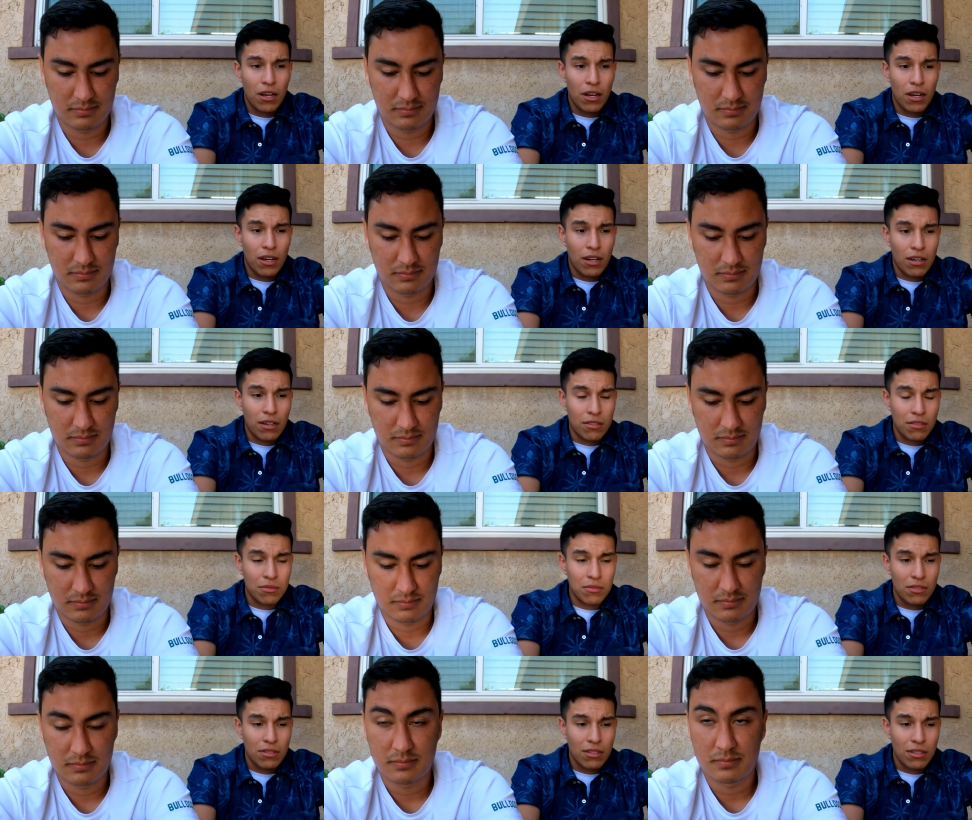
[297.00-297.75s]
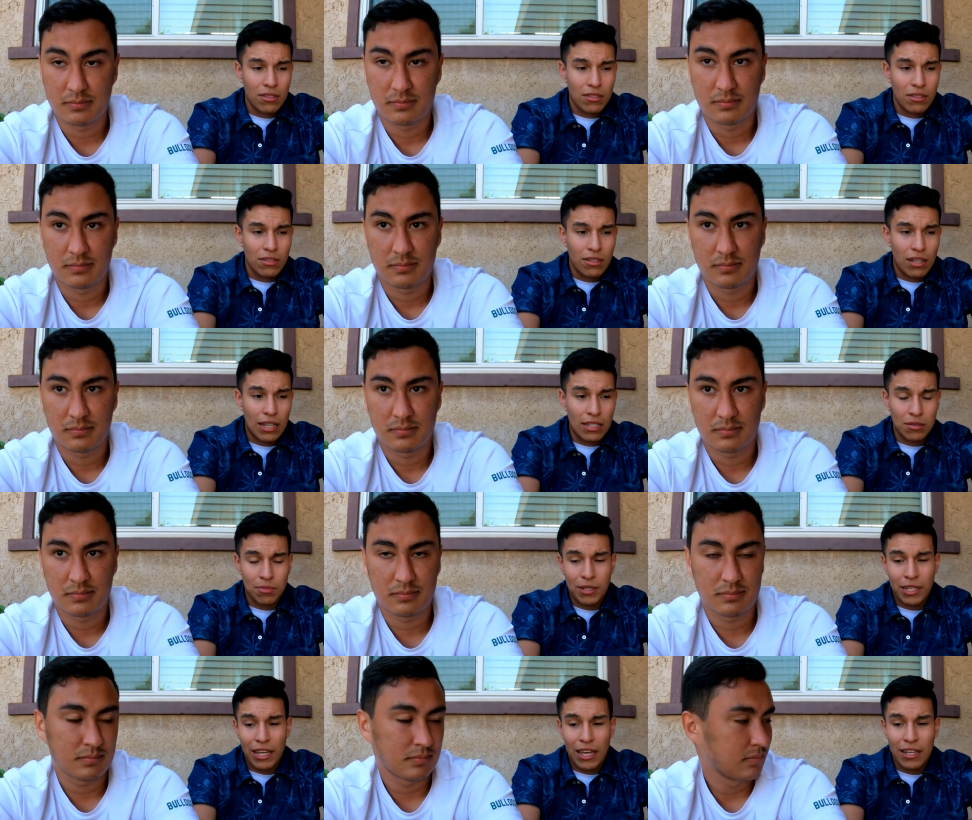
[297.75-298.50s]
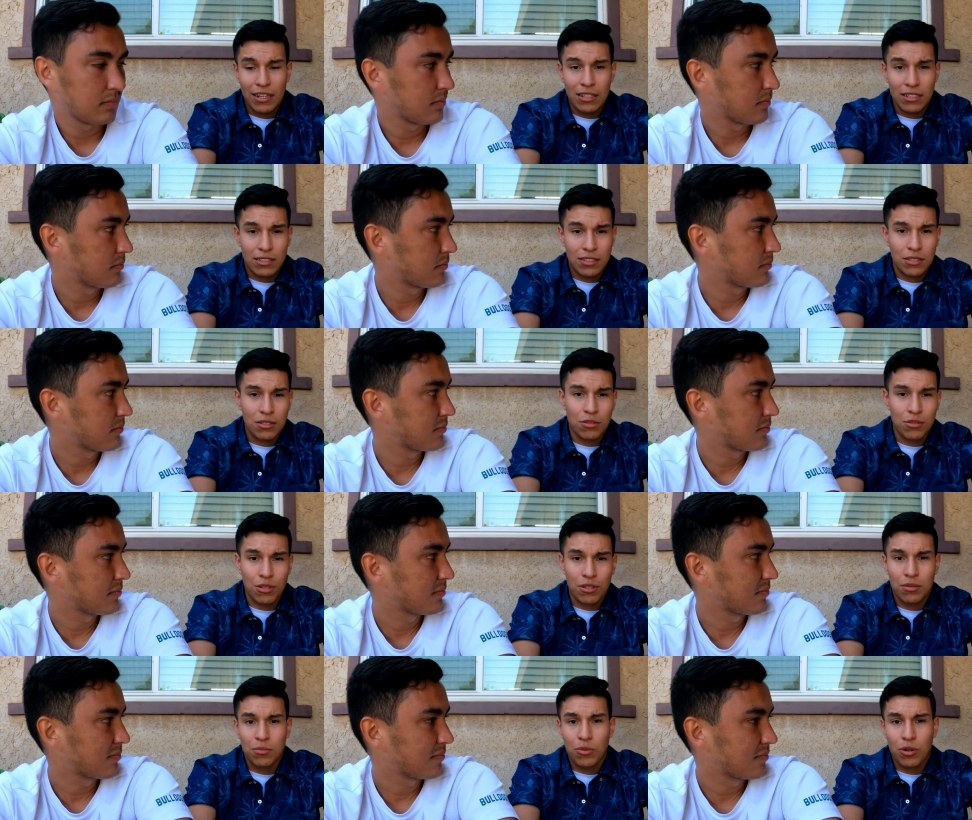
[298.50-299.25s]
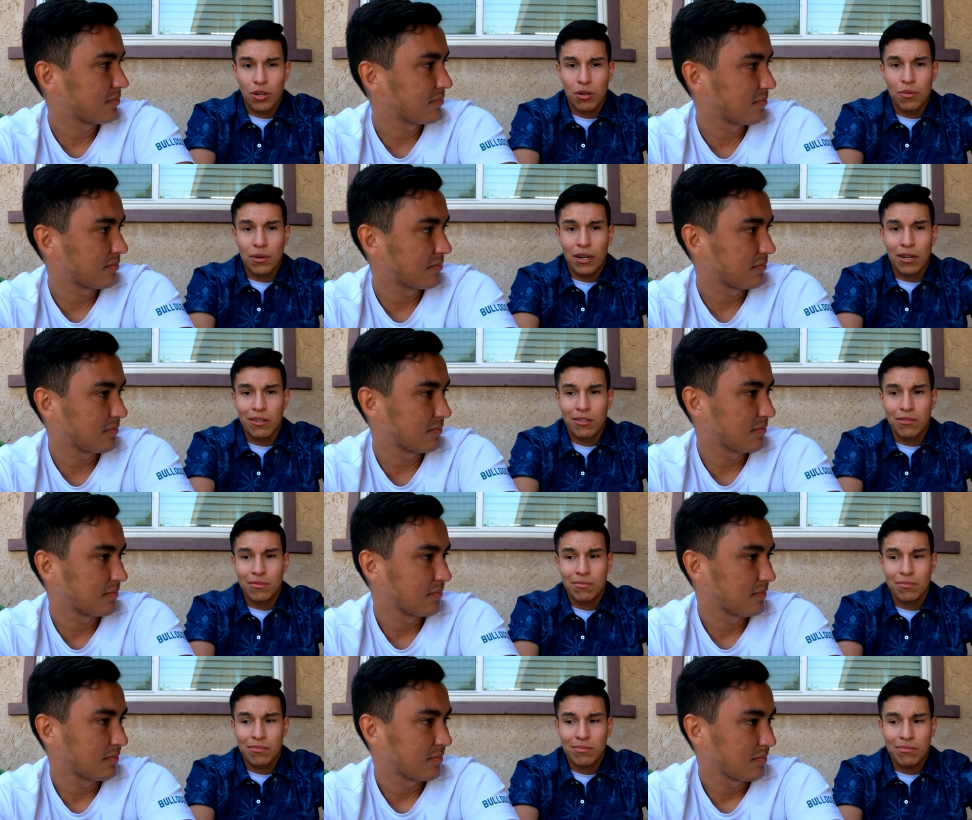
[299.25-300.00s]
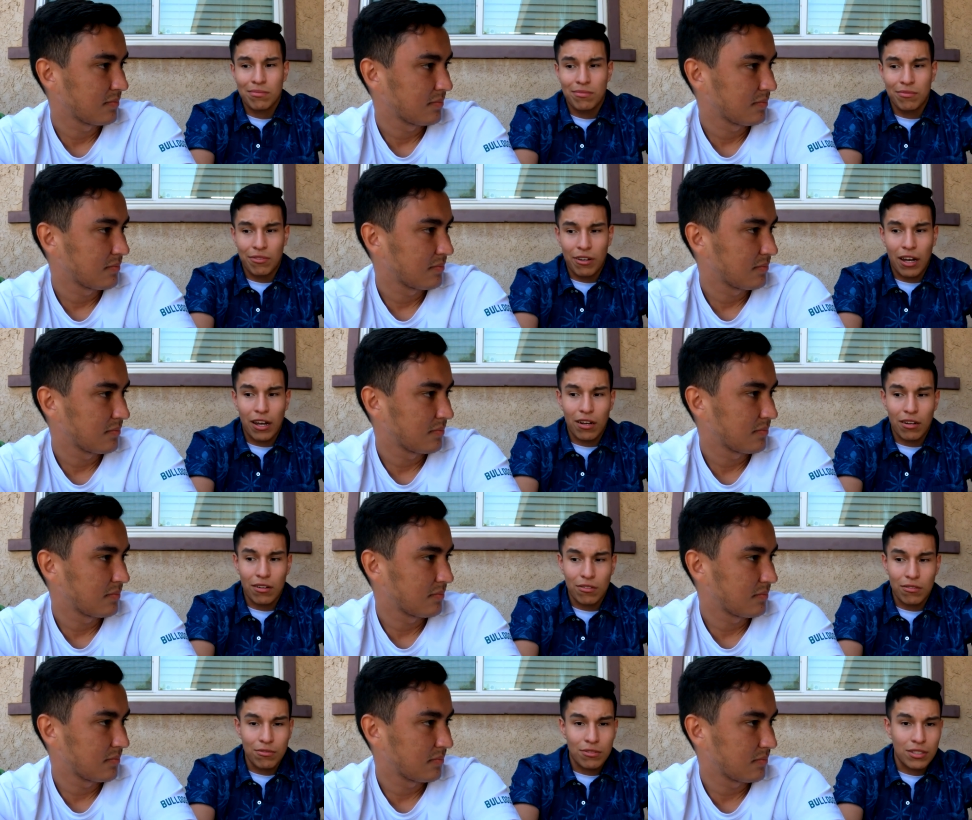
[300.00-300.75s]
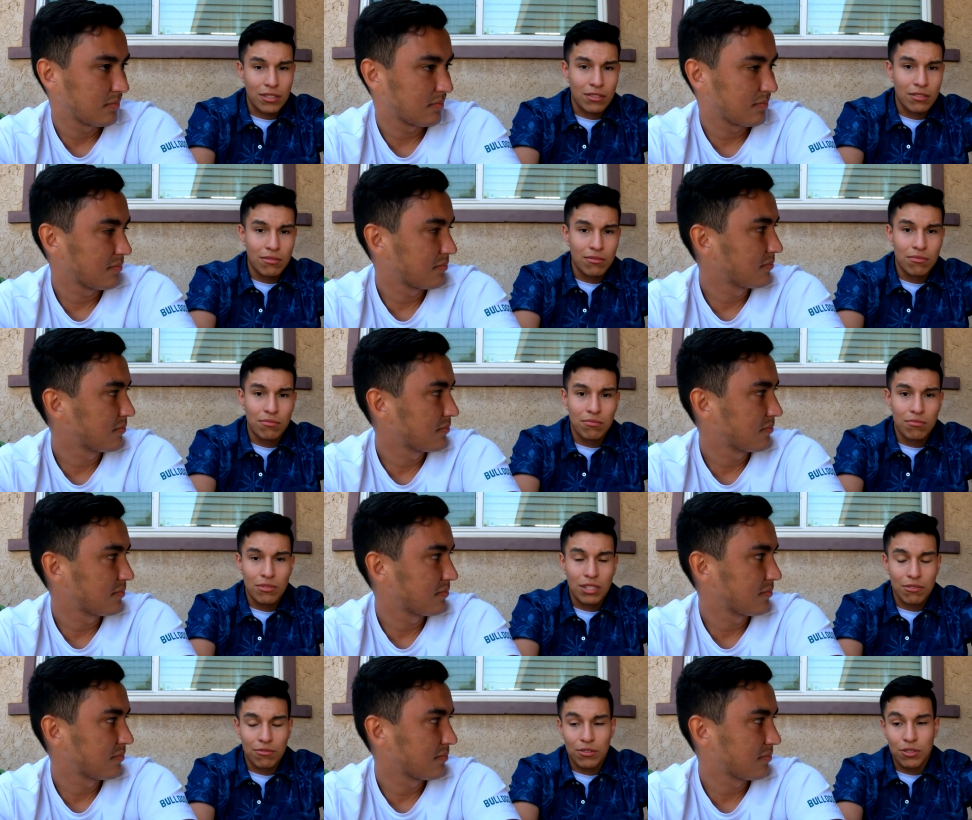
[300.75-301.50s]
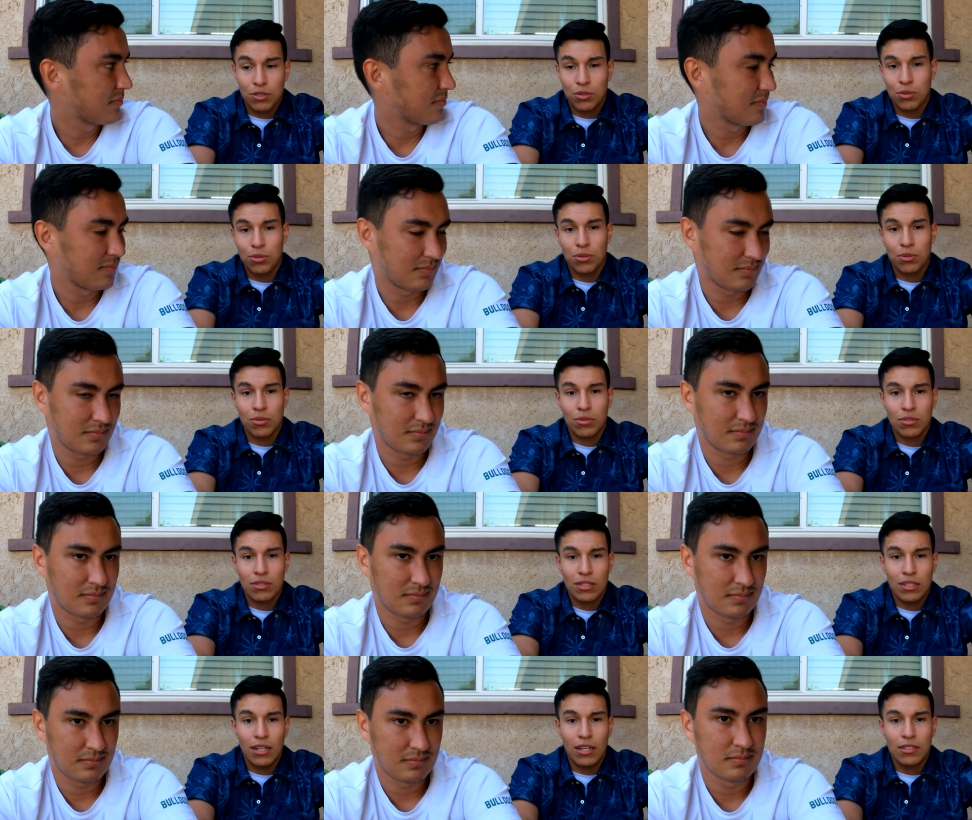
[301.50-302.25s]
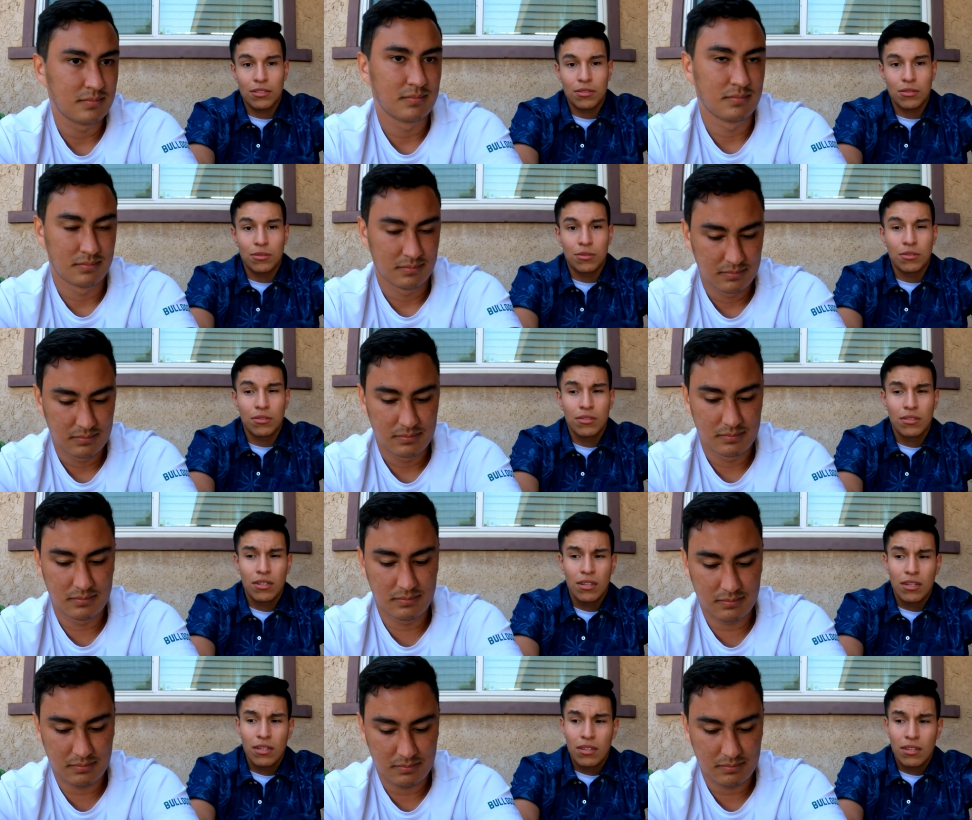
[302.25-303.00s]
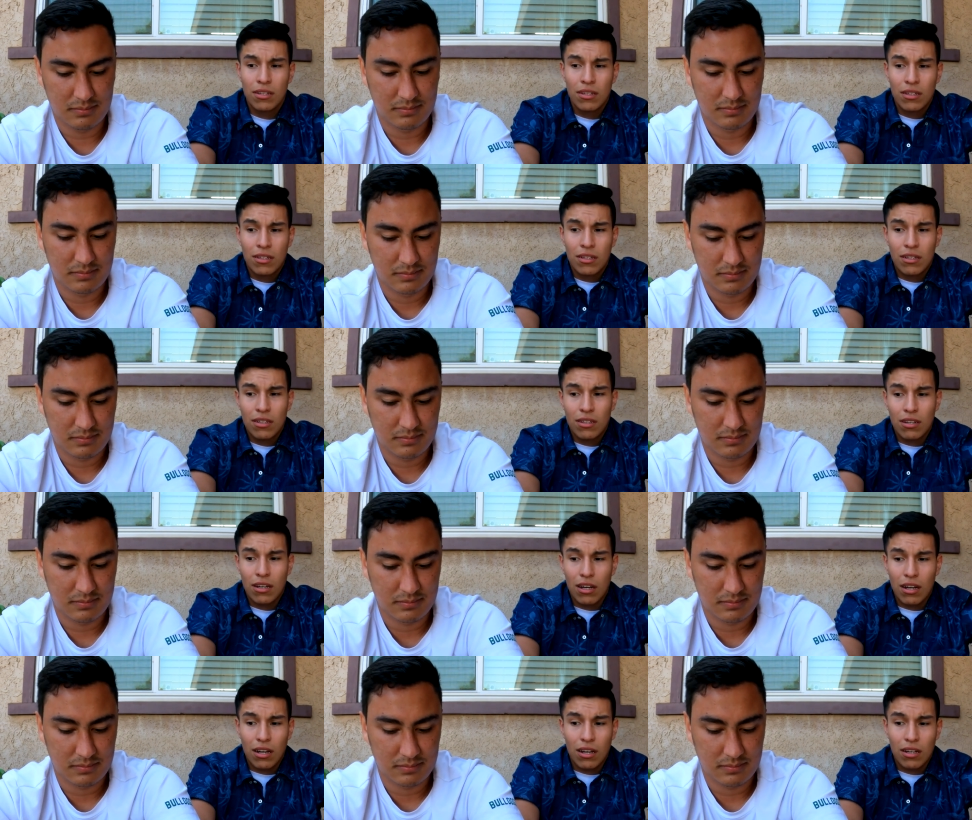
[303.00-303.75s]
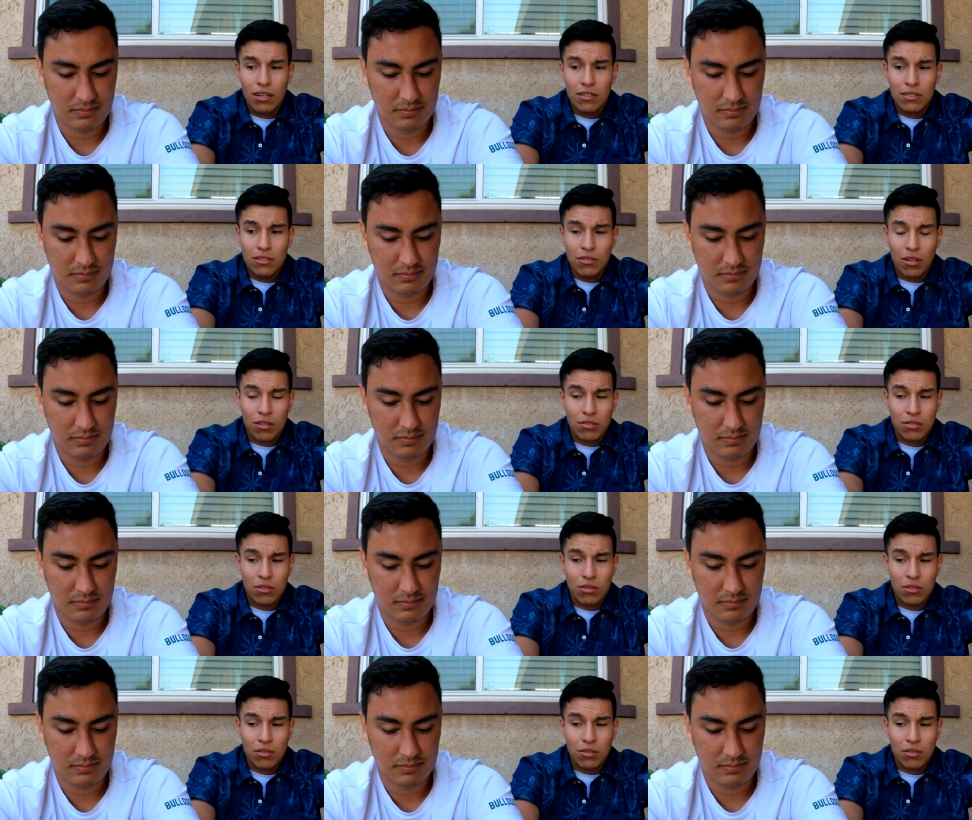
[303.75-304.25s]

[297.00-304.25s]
Speaker 1: uh, as mechanics, you learn more about valves and different tools in A school. Mm. Uh, you